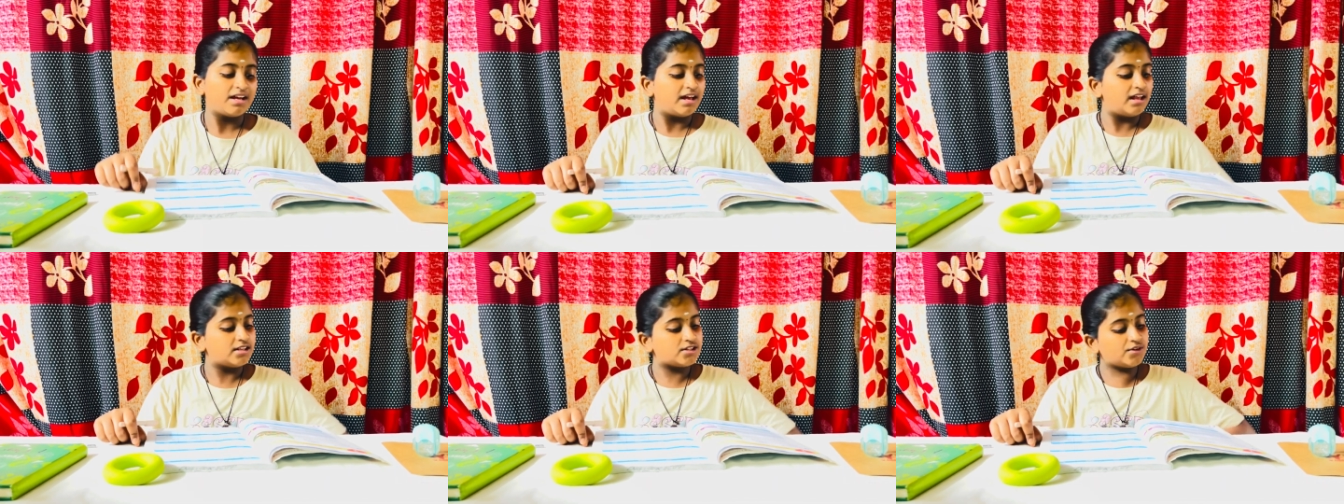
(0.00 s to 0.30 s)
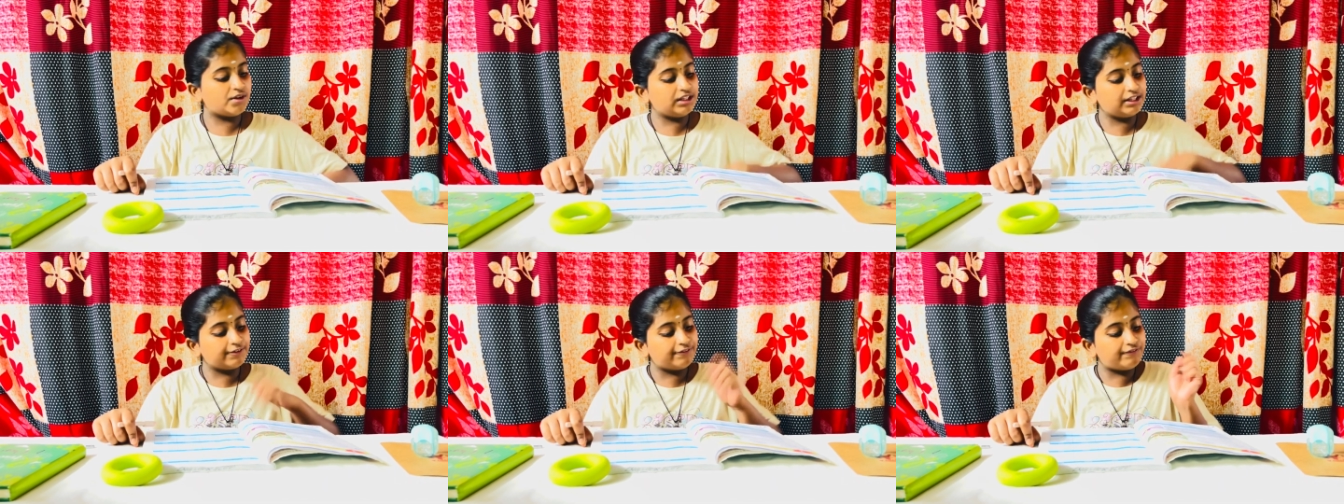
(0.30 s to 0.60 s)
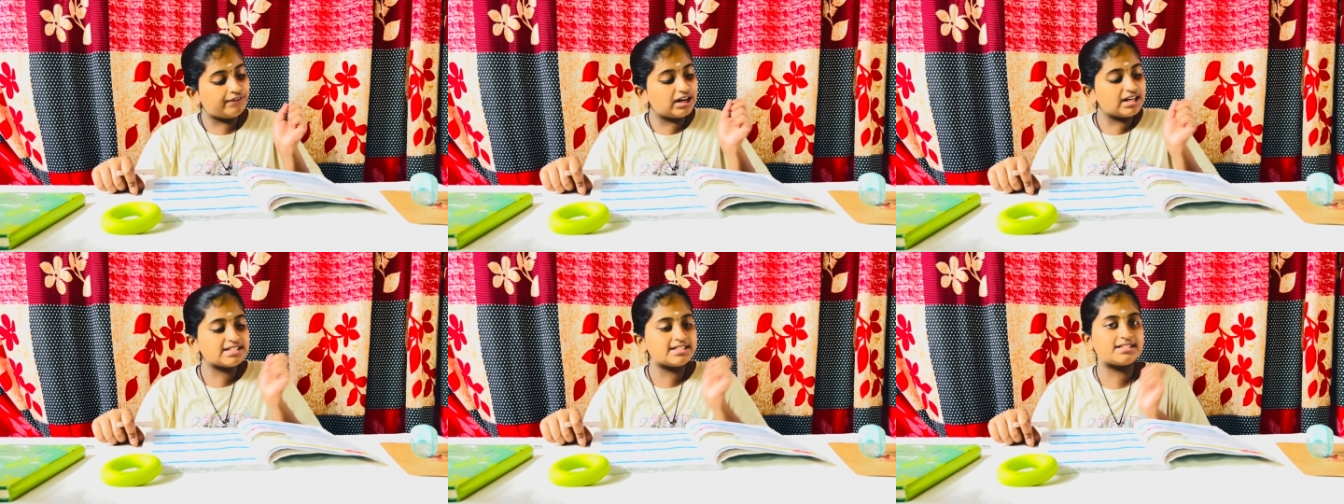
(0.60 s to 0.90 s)
So in the
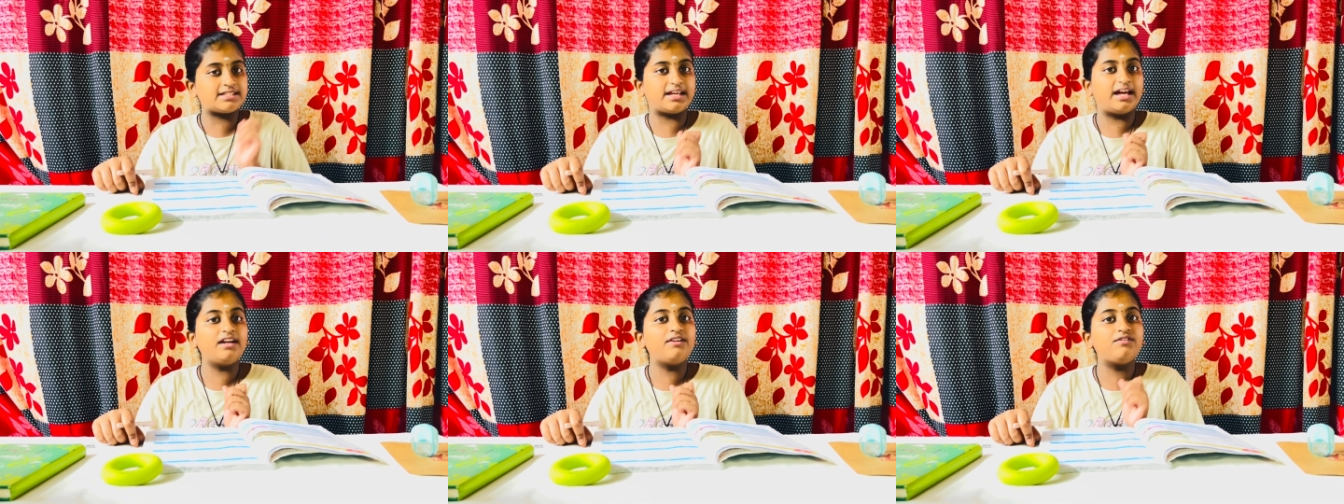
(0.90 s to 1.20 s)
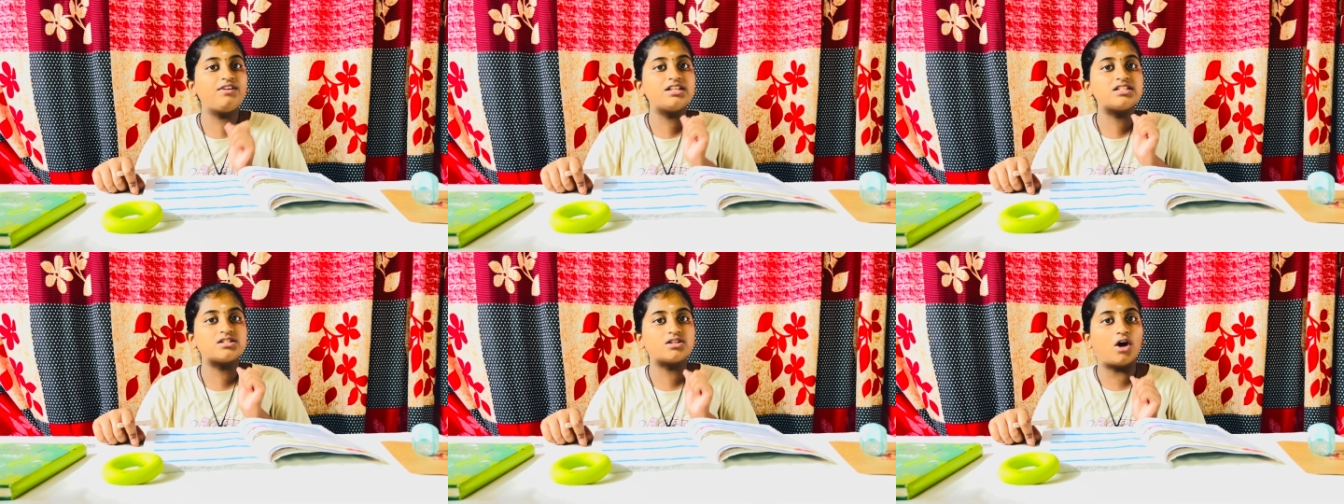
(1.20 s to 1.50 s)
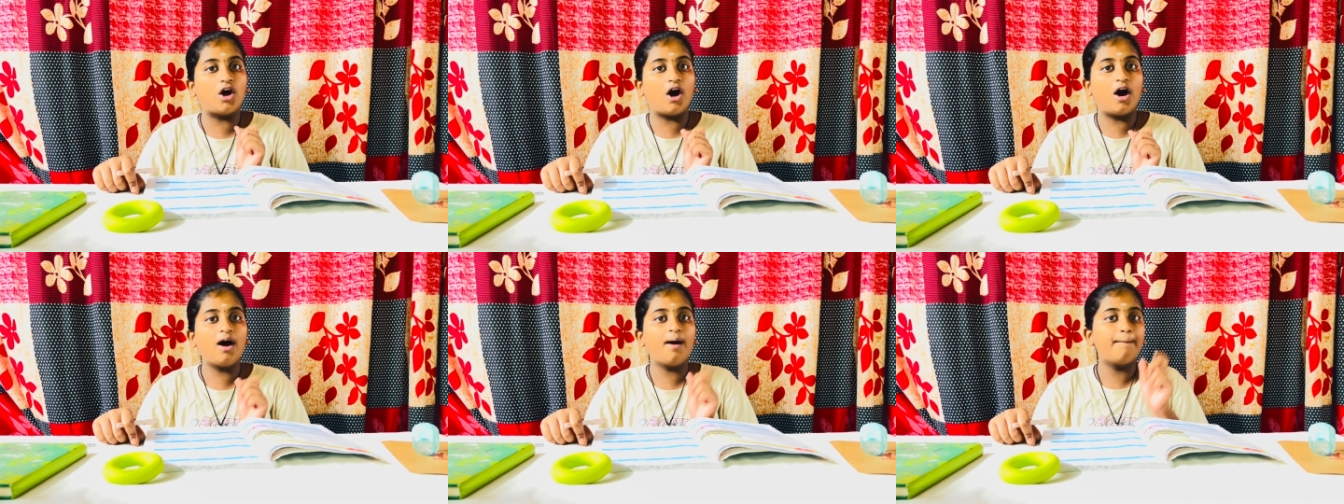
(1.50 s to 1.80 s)
first set we
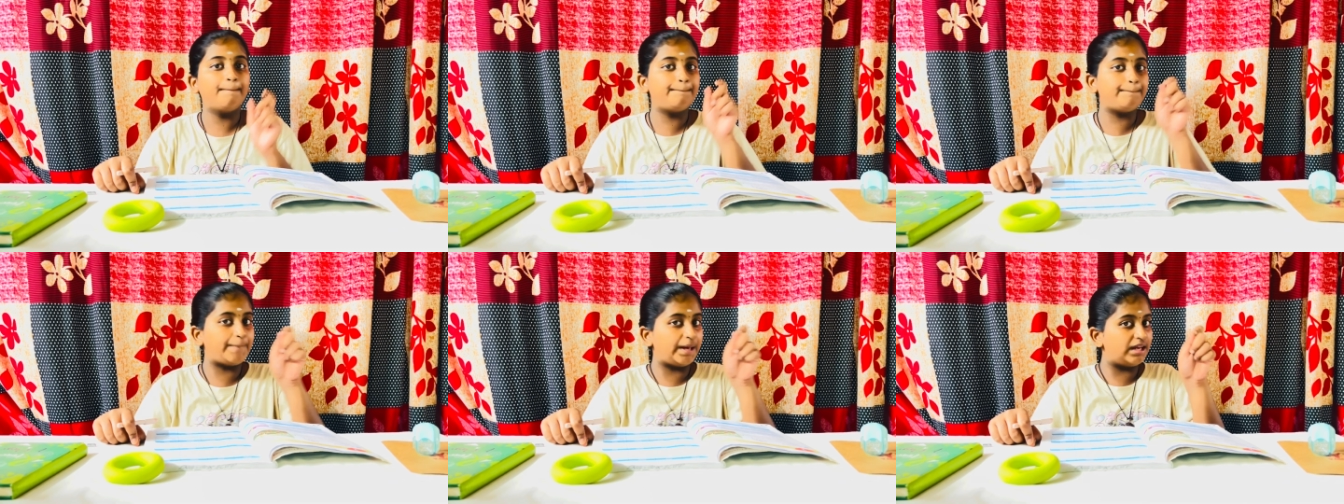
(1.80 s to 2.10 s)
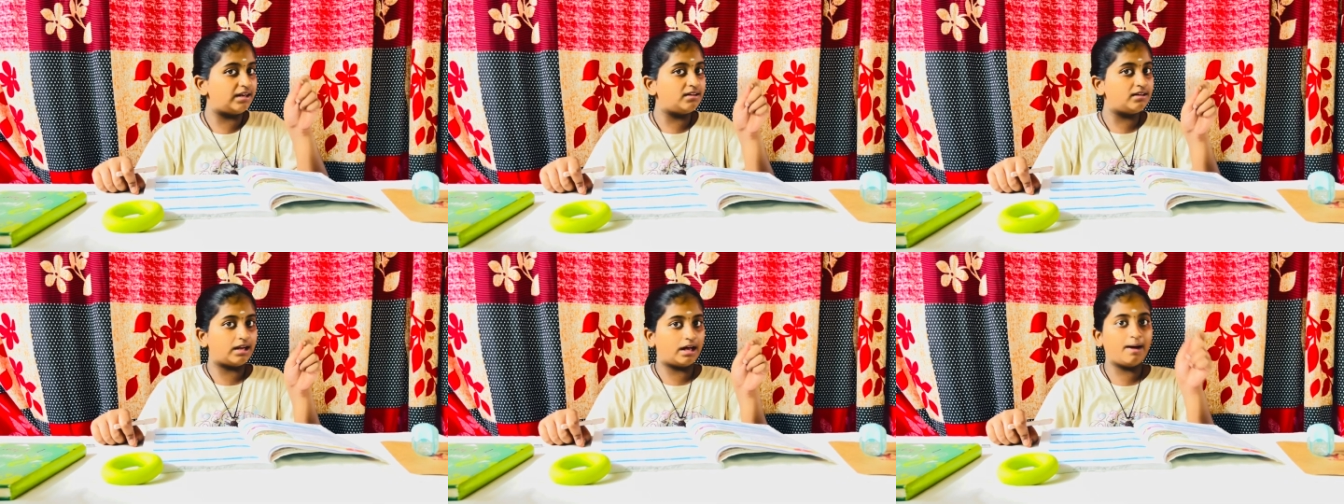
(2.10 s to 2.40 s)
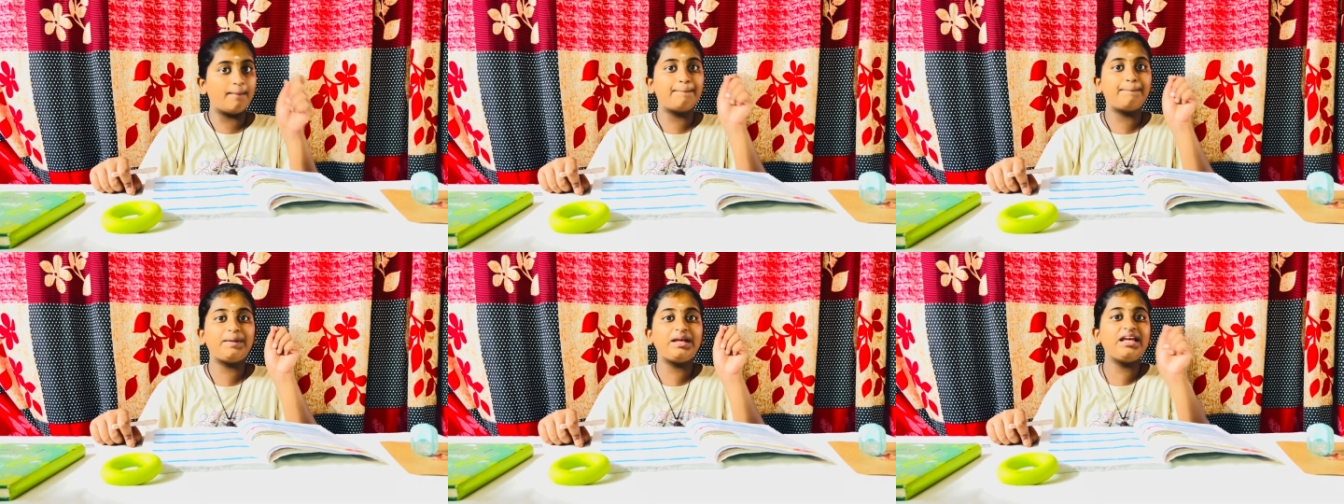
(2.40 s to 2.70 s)
saw pen,
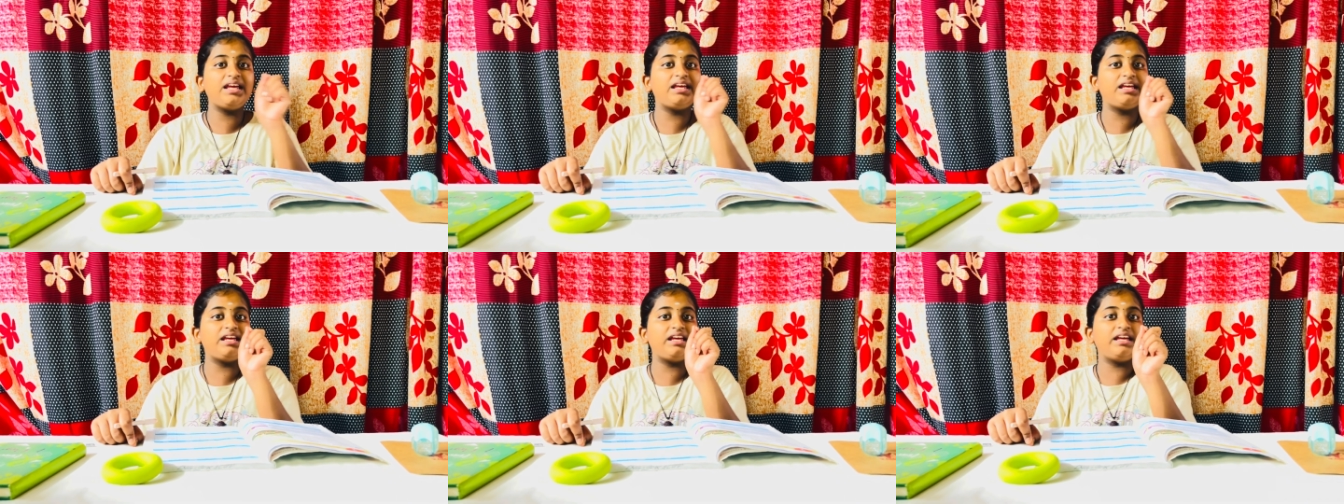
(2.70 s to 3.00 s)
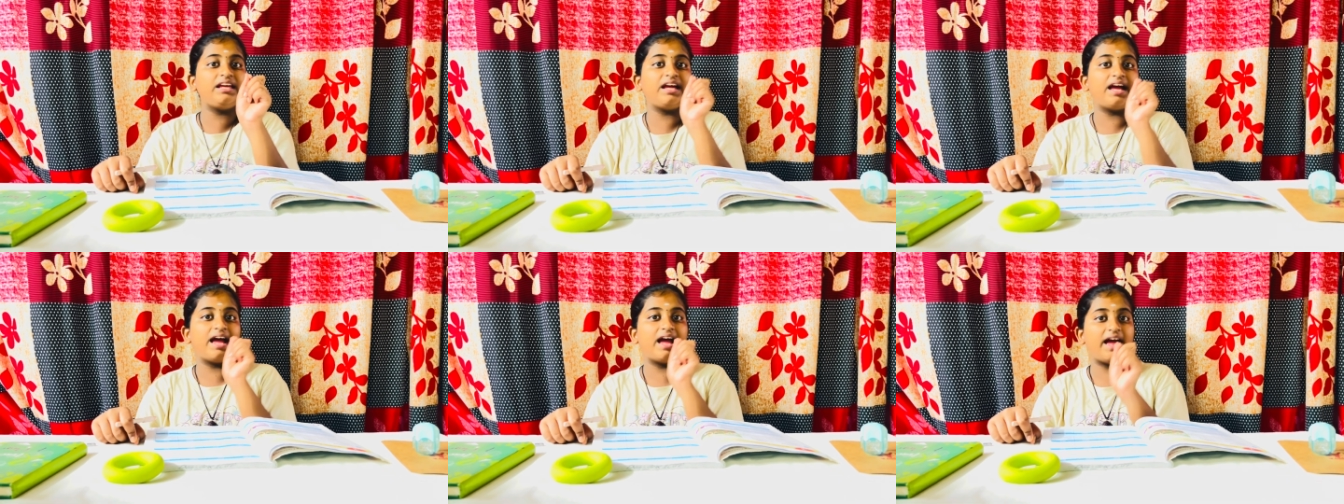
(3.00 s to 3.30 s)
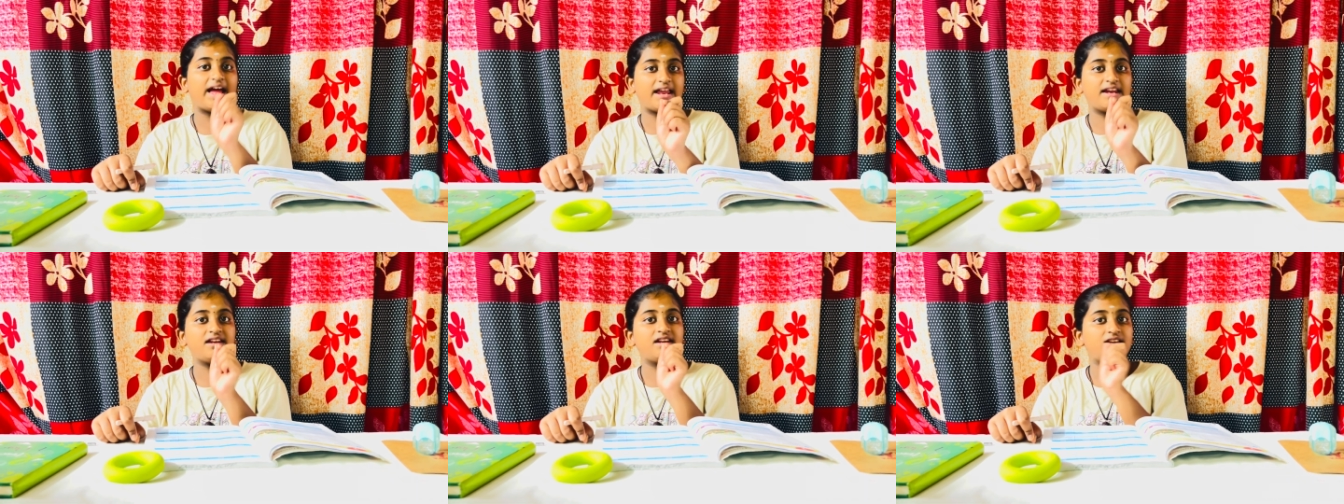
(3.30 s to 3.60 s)

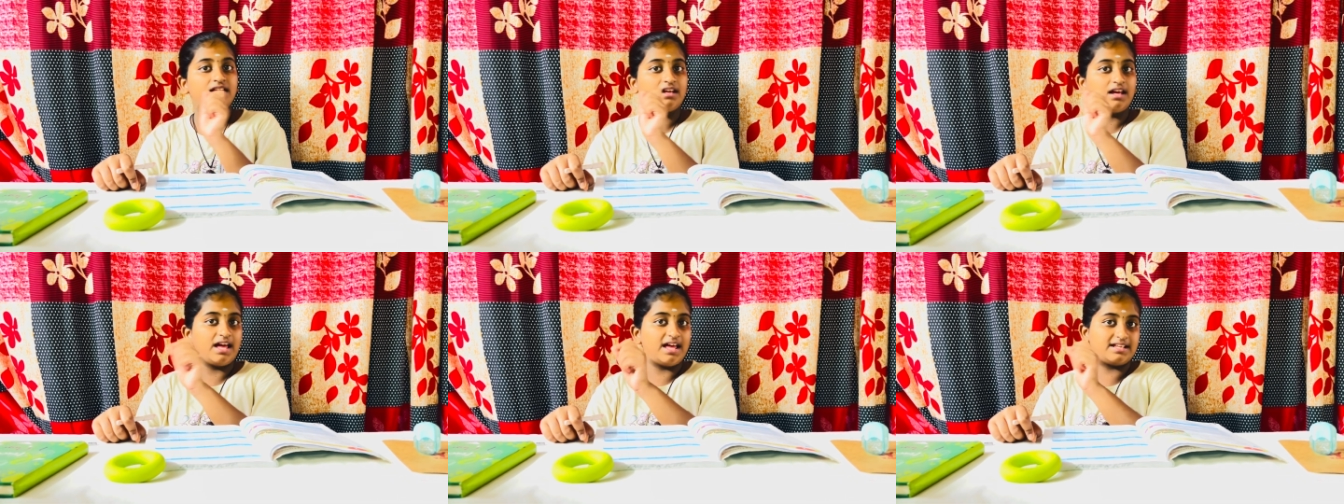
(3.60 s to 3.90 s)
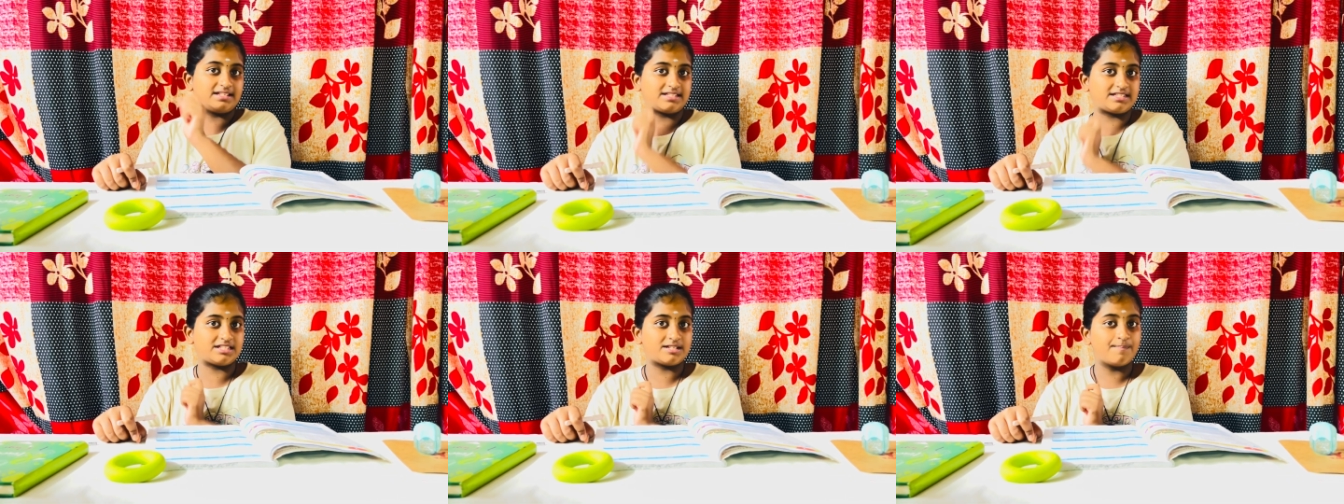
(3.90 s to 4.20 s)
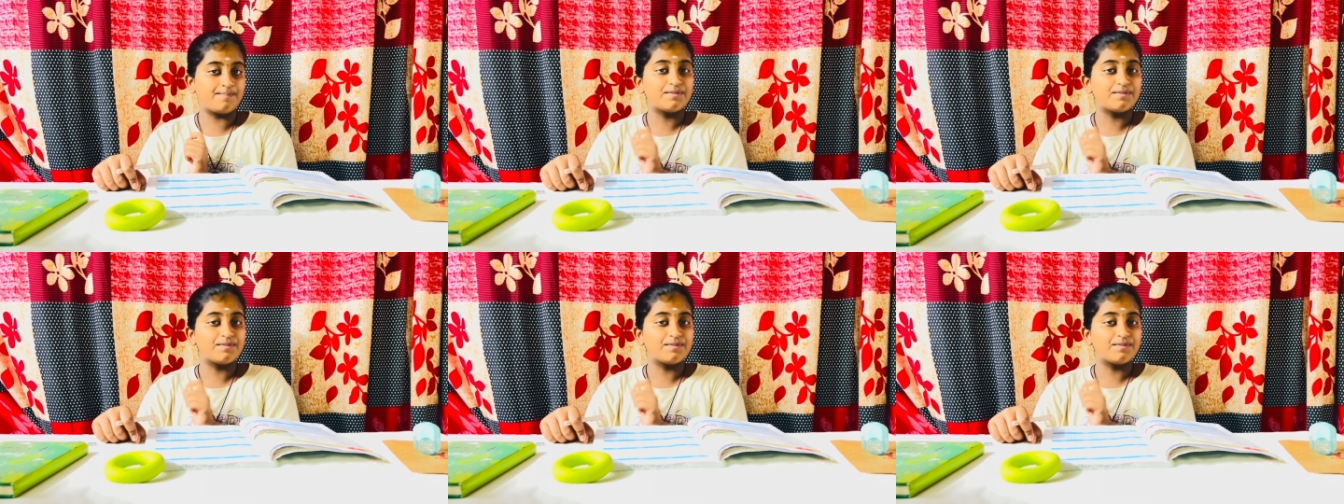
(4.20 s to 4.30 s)
P-E-N-S.